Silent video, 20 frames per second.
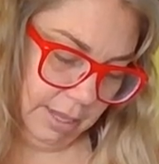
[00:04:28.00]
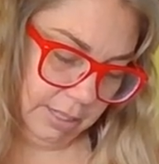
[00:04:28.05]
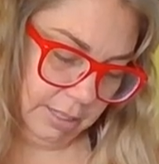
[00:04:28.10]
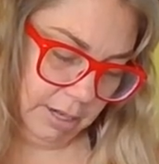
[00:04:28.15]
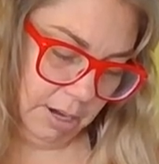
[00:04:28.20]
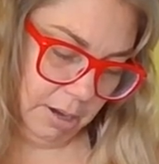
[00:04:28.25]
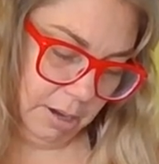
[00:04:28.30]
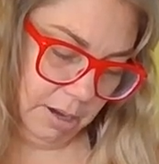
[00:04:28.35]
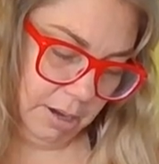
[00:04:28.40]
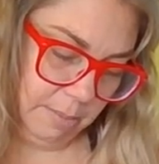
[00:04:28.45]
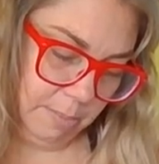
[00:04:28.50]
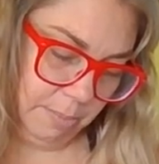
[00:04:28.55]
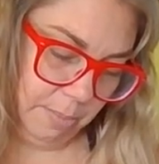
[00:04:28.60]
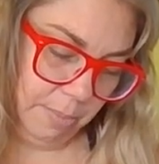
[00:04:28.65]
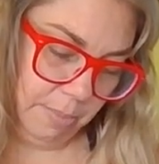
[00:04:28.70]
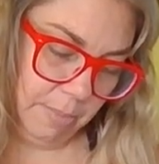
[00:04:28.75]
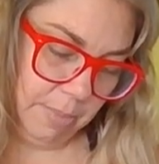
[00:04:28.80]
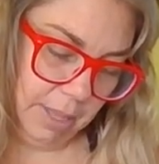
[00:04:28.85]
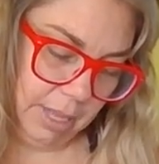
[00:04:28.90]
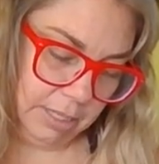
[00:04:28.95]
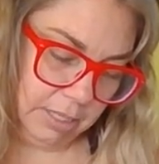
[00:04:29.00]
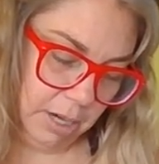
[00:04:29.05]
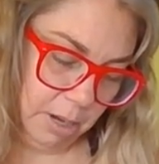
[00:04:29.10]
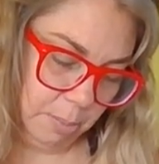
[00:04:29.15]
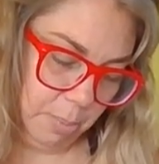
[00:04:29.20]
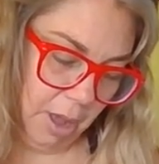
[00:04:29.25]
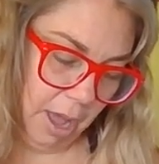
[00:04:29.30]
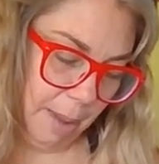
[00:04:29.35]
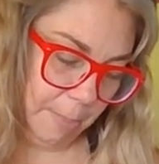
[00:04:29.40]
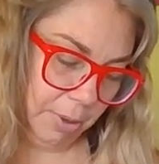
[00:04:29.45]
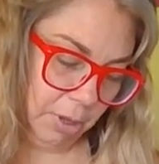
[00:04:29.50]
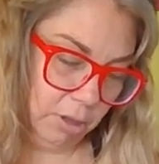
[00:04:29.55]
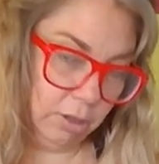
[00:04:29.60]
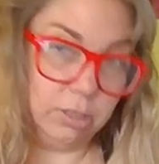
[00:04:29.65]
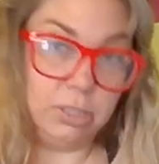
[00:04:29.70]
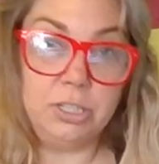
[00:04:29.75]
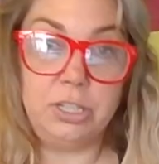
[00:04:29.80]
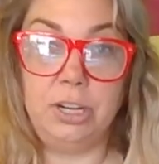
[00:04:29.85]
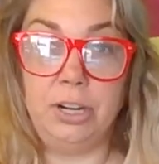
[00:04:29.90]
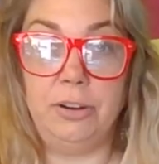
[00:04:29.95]
That's our pop
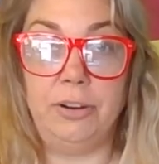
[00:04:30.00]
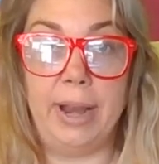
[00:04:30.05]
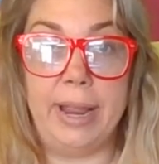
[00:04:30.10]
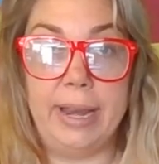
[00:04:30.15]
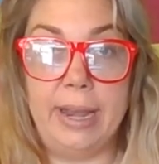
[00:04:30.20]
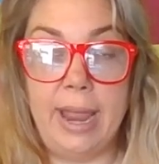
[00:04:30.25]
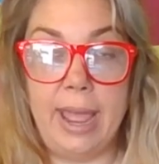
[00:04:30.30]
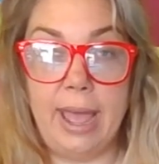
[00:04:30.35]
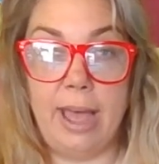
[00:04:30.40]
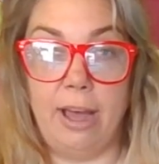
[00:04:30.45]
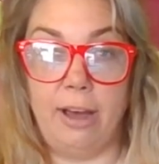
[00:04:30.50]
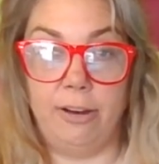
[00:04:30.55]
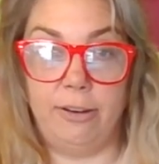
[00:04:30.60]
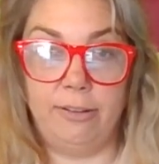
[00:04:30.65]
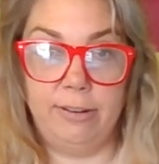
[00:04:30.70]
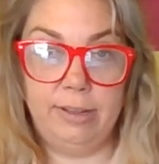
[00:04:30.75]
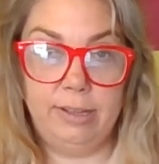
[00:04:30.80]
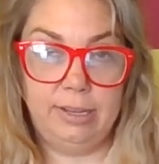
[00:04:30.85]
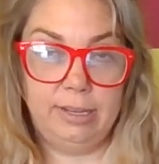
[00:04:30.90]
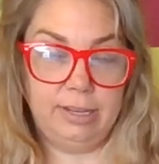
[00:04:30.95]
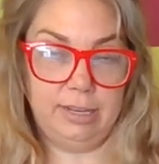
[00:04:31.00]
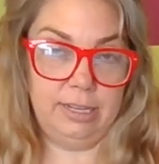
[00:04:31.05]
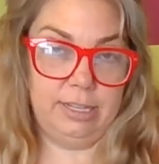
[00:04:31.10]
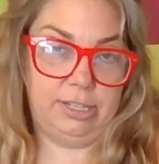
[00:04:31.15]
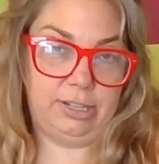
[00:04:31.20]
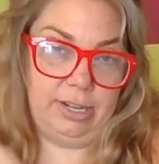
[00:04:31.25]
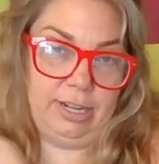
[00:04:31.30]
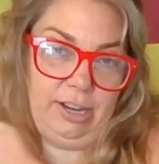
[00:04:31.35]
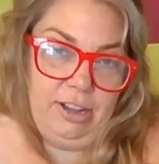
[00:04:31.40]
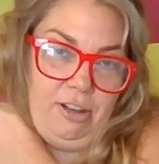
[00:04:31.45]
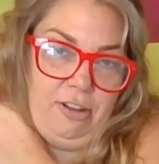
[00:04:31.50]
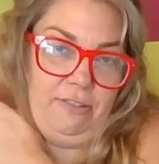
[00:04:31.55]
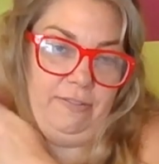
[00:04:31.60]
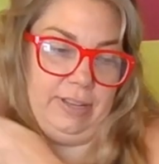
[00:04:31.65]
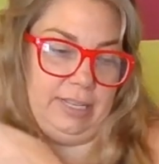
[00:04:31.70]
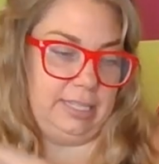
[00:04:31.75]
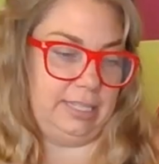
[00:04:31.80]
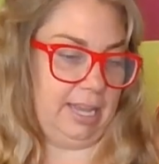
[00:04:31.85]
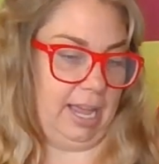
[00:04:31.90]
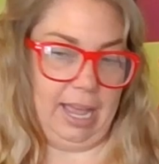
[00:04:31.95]
culture right now during
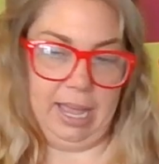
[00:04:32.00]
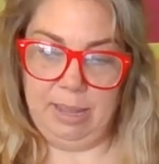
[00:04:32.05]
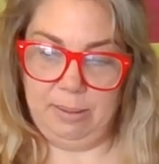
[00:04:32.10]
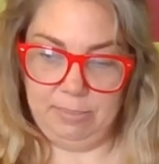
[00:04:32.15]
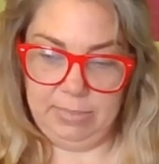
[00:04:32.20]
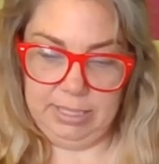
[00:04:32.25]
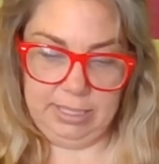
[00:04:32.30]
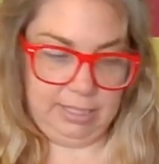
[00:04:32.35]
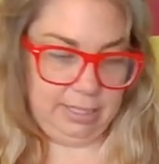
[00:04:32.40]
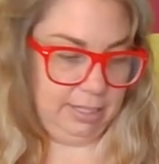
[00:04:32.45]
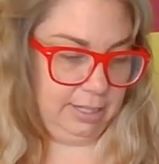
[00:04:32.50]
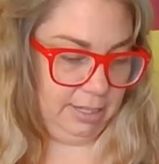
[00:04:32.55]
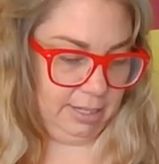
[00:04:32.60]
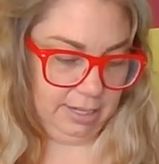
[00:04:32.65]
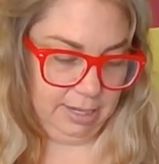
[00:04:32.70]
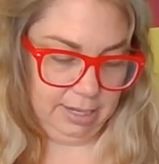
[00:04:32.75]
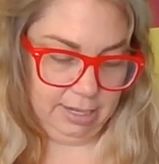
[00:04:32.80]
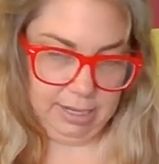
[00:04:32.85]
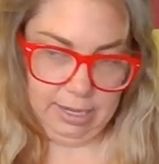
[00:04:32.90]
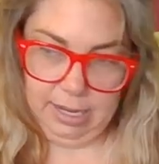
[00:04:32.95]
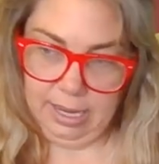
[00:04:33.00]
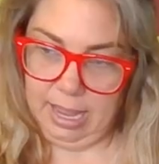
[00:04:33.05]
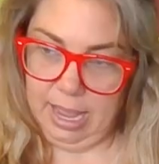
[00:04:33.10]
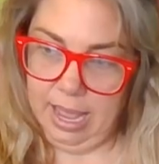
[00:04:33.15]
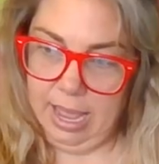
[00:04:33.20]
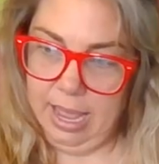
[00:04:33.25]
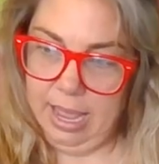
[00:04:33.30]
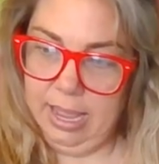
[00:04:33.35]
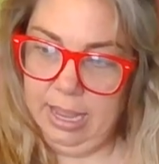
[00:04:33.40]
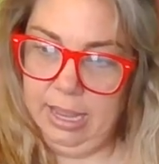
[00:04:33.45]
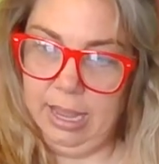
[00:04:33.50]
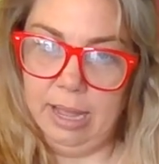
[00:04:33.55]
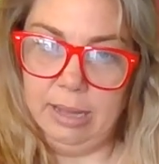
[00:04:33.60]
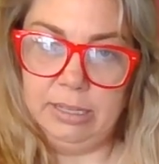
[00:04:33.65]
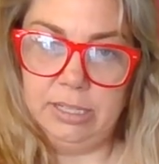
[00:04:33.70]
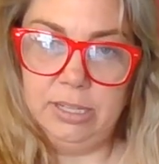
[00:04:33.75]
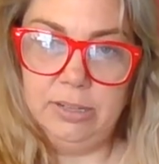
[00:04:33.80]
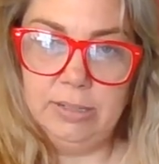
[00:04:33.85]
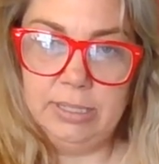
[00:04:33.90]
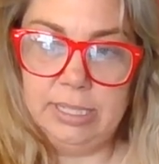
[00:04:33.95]
COVID times. Okay,
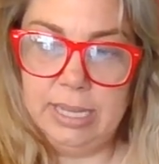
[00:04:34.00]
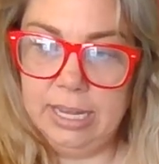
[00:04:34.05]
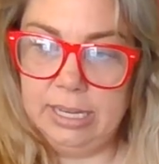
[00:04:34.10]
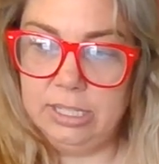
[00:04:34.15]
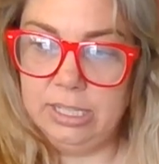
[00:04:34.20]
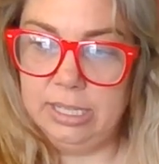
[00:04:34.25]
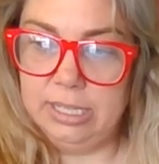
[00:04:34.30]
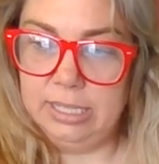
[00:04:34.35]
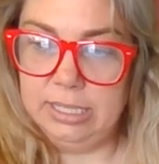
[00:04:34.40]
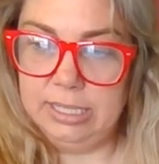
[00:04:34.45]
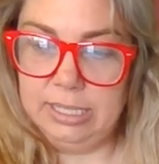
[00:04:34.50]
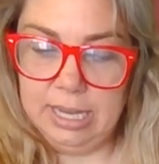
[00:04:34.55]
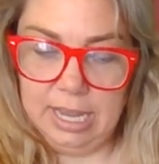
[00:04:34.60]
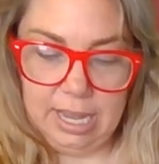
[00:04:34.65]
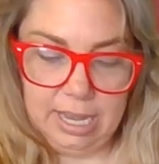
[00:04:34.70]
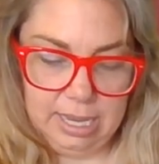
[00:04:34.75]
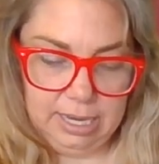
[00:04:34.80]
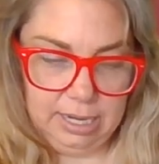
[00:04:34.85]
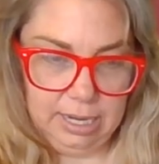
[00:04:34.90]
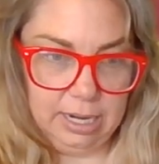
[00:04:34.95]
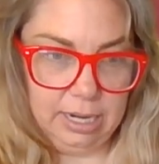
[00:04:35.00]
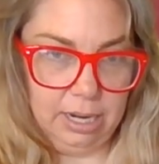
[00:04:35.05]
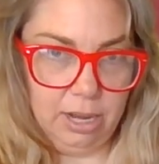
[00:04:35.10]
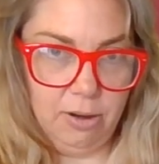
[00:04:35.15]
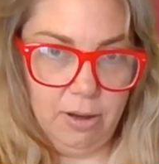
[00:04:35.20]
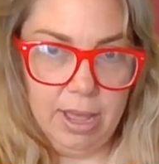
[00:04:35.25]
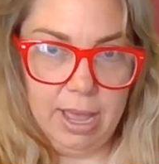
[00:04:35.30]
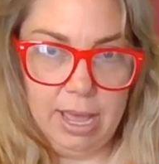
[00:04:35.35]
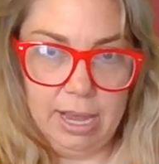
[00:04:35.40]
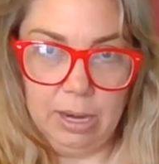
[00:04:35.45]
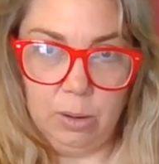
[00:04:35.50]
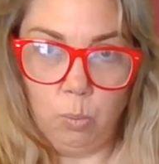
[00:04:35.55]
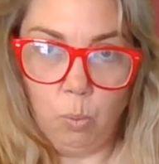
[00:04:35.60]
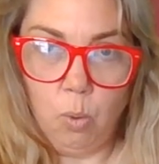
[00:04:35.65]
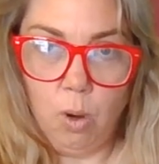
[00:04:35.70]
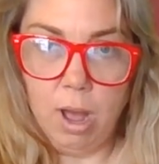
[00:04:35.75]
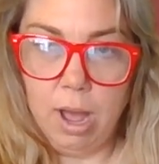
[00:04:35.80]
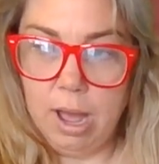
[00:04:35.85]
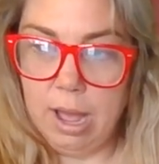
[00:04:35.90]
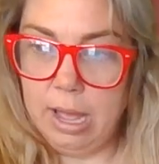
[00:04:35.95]
got 2 sections done. Gonna go ahead and
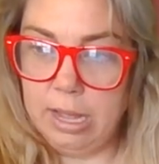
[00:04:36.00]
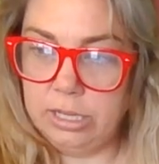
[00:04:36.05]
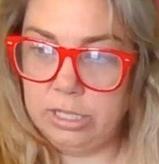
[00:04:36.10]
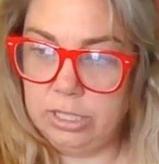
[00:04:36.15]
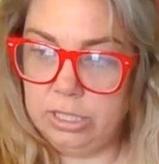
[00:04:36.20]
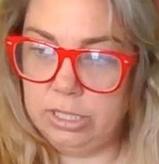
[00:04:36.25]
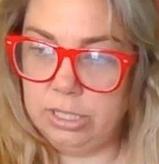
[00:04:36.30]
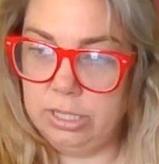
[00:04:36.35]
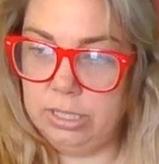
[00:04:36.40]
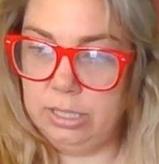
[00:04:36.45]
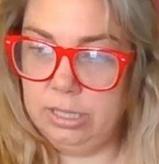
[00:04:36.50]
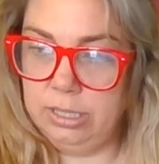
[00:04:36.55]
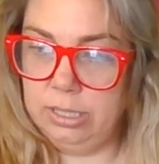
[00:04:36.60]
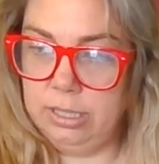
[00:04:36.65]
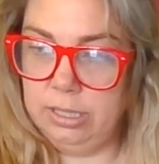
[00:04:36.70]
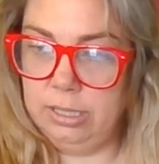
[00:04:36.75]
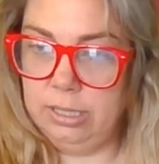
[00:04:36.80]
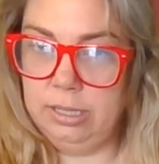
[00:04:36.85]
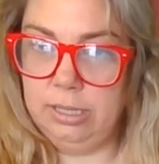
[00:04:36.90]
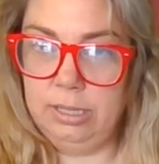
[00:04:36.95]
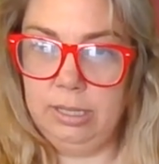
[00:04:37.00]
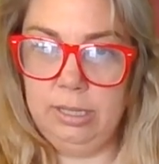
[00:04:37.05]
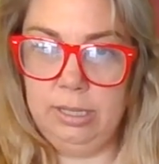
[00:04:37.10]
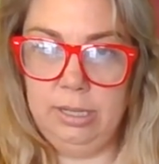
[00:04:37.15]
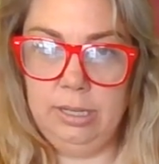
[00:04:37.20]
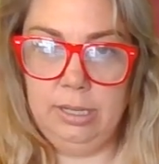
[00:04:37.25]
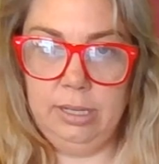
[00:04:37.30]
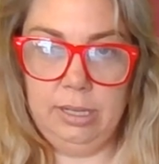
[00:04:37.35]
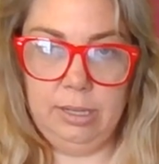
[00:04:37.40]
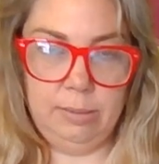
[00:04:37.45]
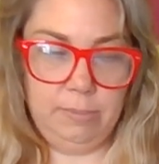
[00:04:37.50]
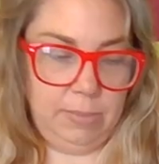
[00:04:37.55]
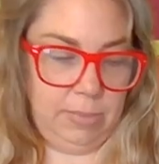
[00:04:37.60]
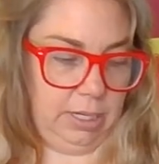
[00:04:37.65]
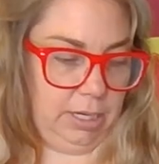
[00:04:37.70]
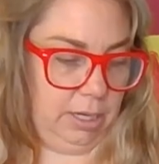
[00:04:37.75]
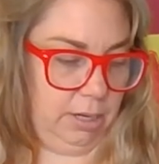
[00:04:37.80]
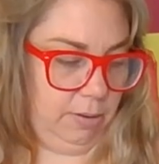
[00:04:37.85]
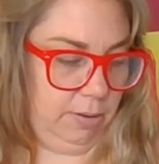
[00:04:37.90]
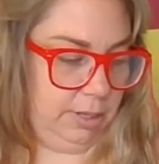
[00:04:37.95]
wash.
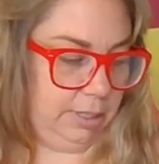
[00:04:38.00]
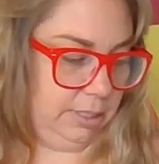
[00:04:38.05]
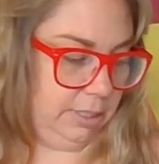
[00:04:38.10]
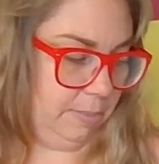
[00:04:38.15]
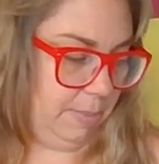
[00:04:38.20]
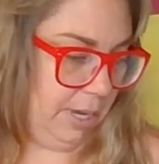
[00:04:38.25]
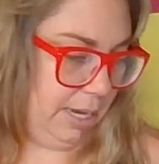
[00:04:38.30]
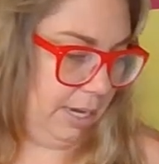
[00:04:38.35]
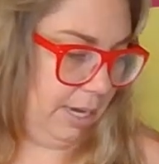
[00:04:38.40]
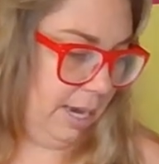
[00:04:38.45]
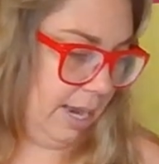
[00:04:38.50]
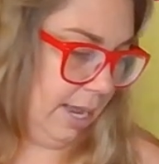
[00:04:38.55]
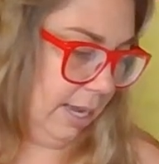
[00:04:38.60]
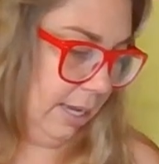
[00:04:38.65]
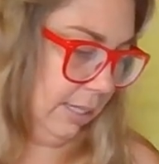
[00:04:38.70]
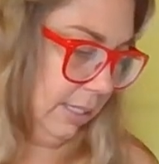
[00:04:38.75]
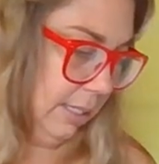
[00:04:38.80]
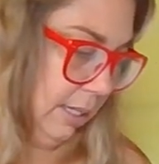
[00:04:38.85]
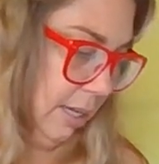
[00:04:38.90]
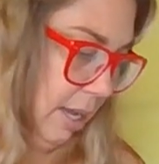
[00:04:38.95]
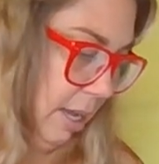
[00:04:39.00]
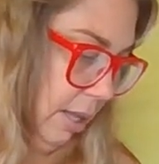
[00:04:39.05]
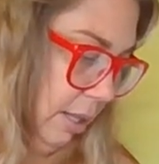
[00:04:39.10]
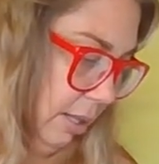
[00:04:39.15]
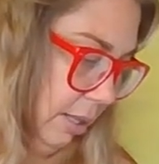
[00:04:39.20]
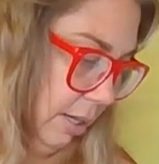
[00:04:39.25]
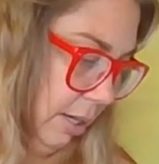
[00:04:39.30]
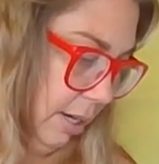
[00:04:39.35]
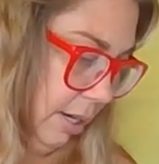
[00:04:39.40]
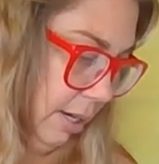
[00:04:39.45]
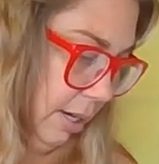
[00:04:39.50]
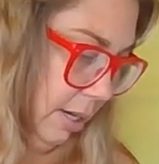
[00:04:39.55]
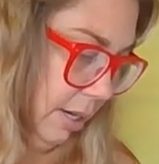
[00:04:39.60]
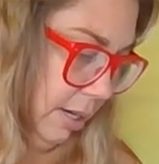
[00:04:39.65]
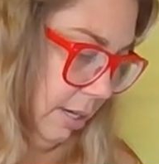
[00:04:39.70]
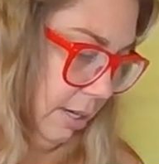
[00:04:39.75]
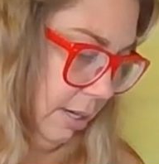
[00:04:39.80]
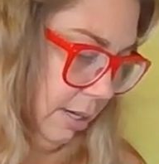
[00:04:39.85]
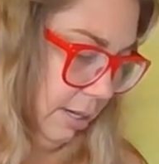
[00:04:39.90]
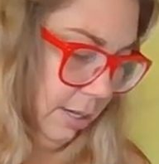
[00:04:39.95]
Go on to my next
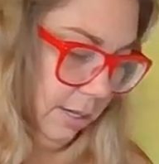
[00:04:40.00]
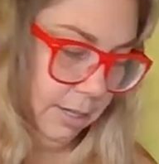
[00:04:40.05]
color.